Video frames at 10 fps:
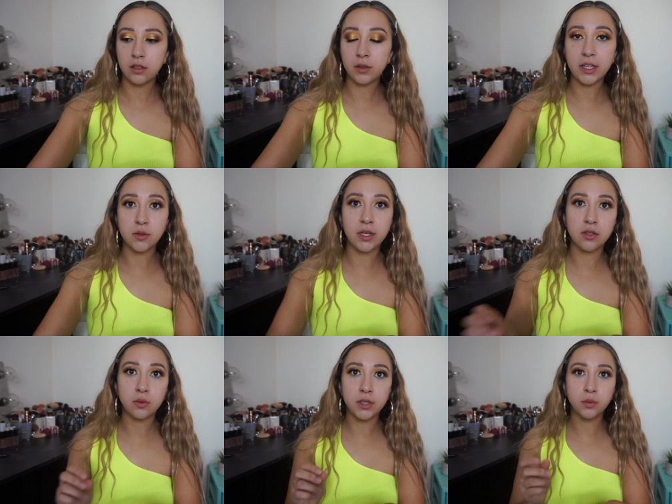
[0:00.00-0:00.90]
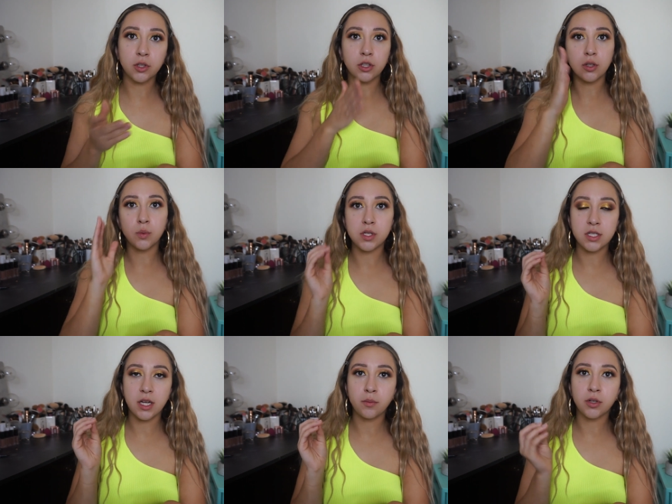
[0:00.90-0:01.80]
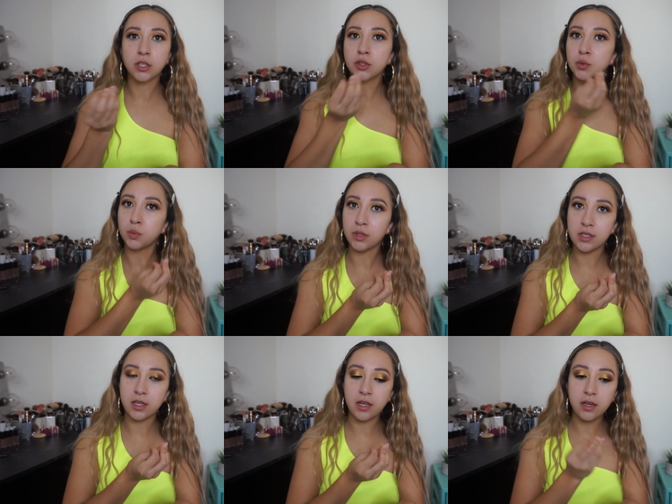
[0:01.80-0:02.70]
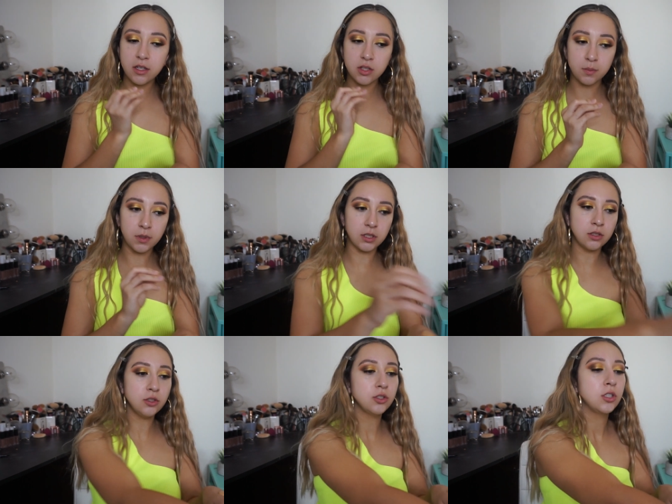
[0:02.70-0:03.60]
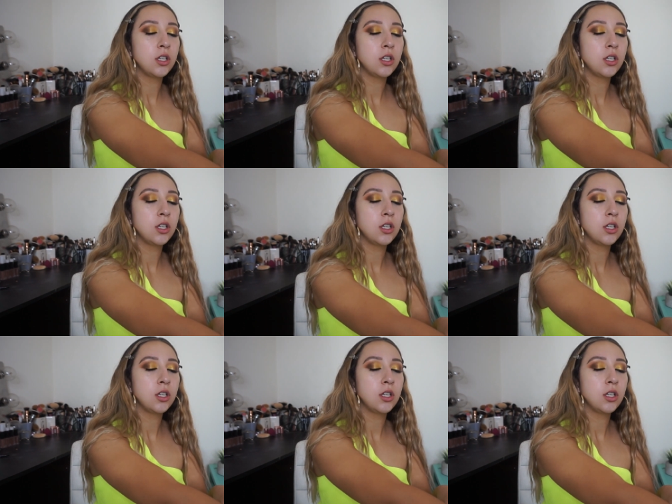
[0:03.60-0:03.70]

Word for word: Okay, so as always, we're gonna go one side brush, one side sponge.